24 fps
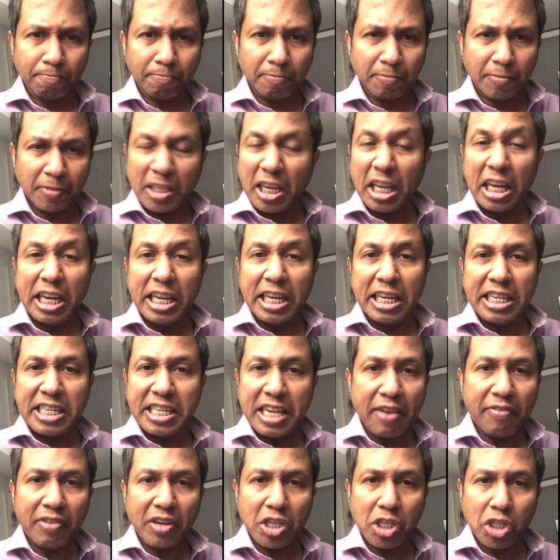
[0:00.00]
Killing
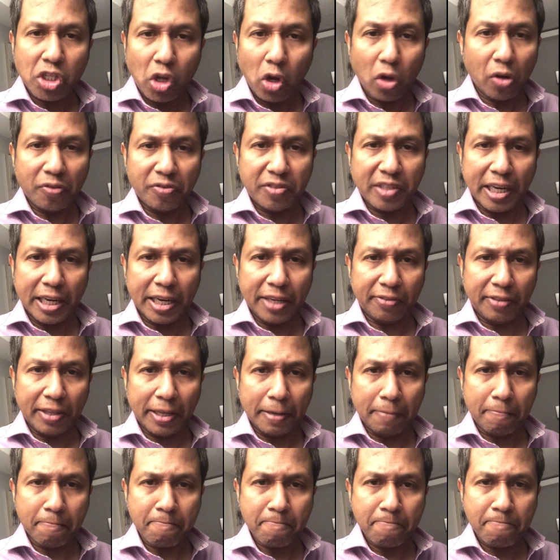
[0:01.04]
never solves
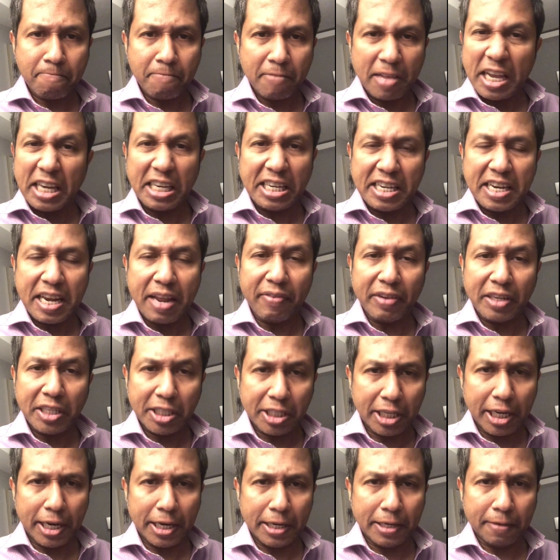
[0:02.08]
anything. It never
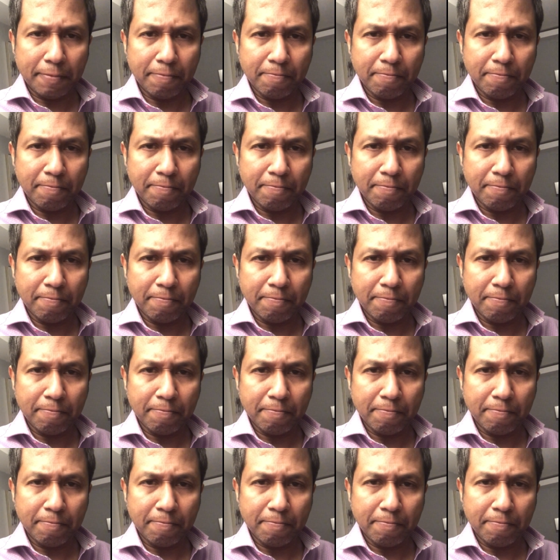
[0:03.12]
did.